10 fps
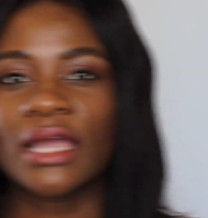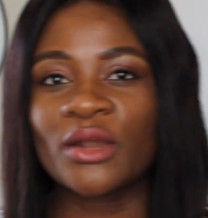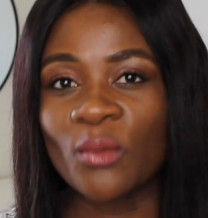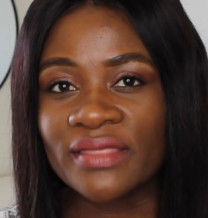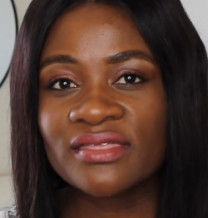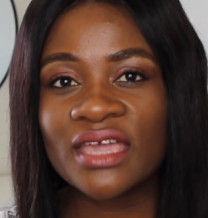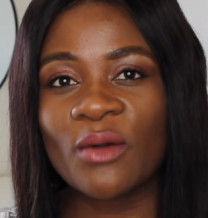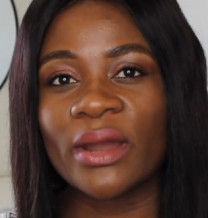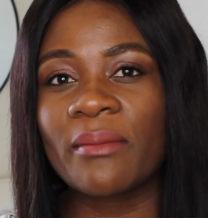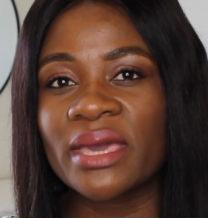And one thing
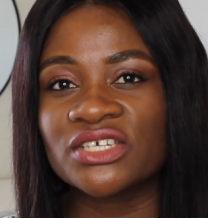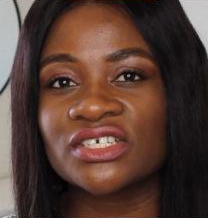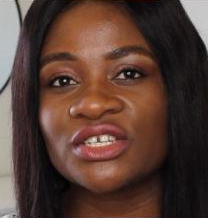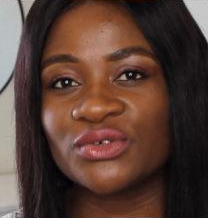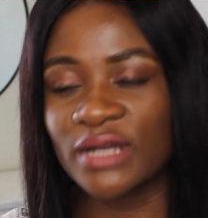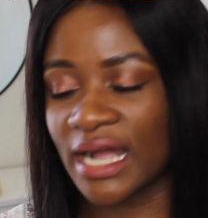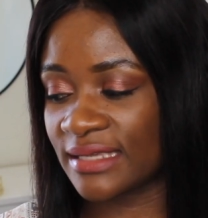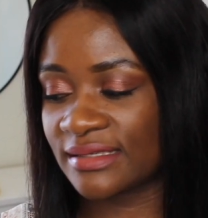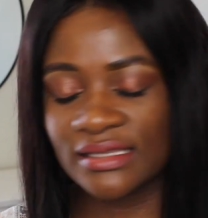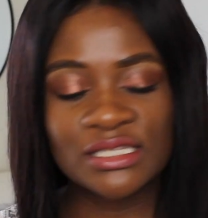I want to mention, you
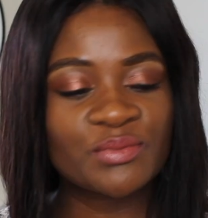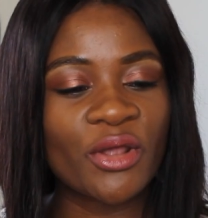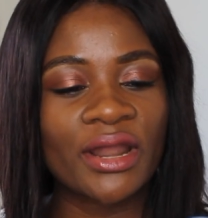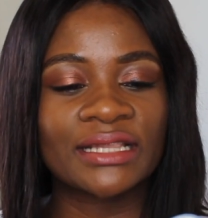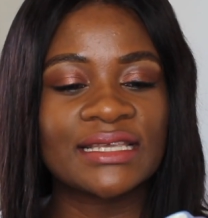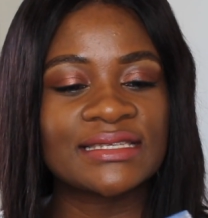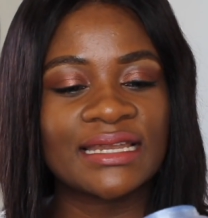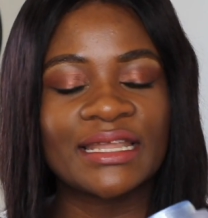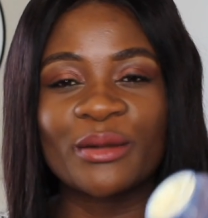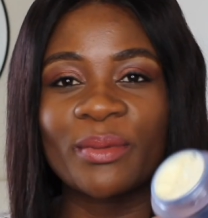guys, this product is
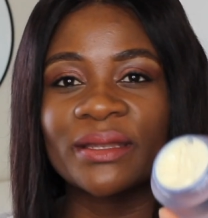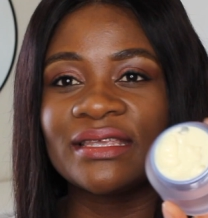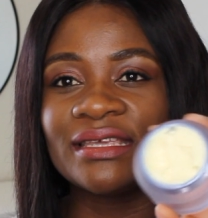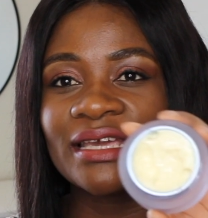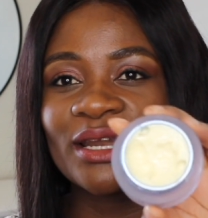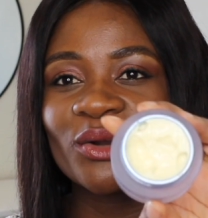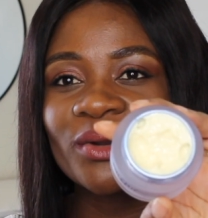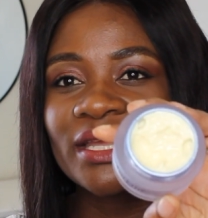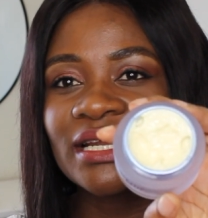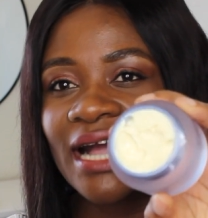a little bit
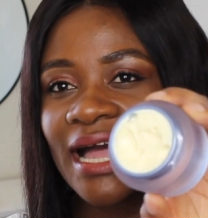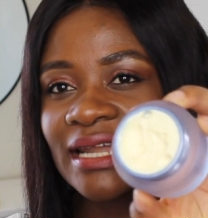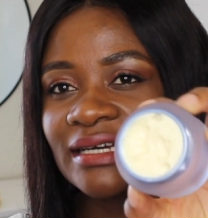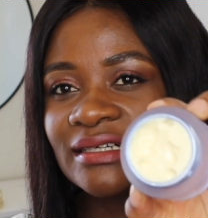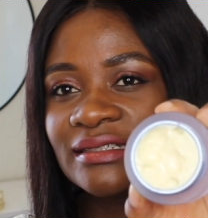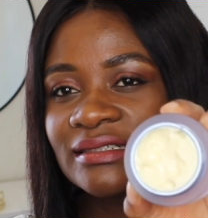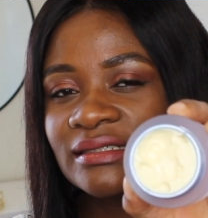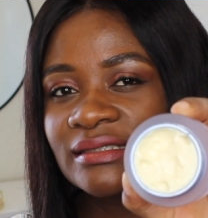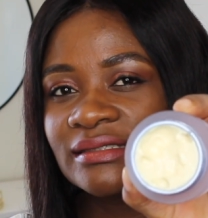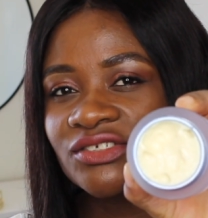yellow in color,
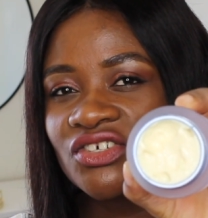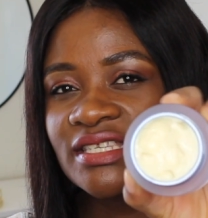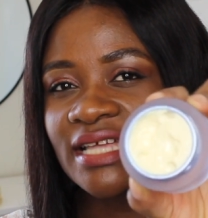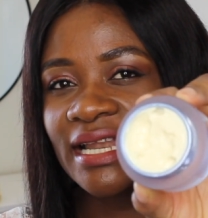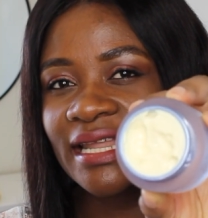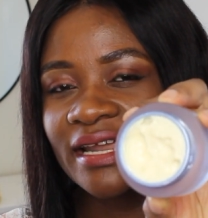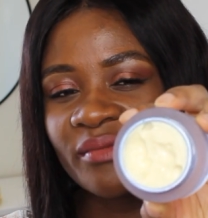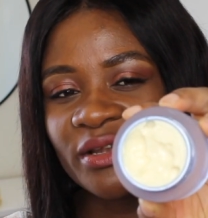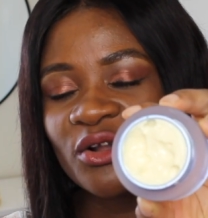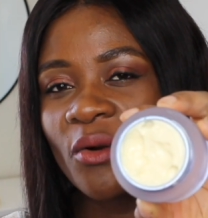just a
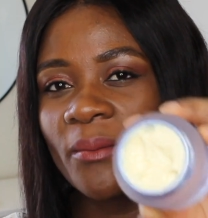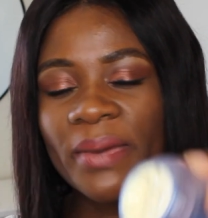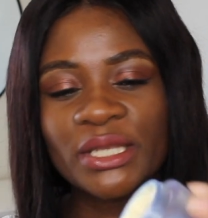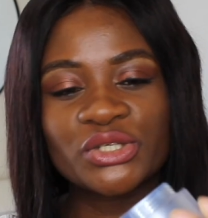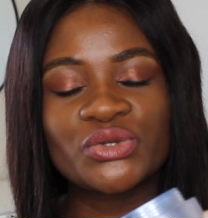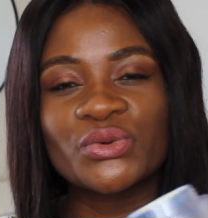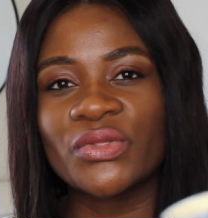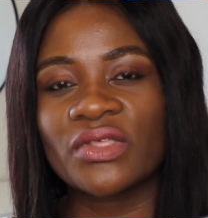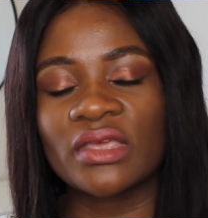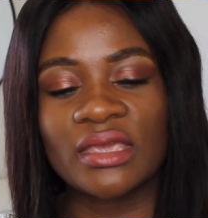little bit, compared
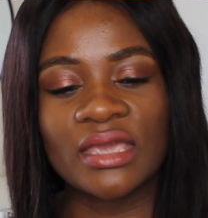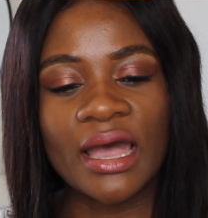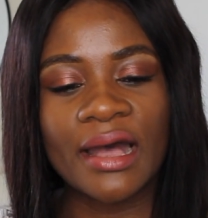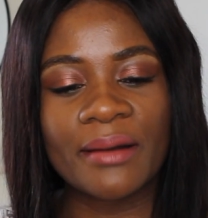to the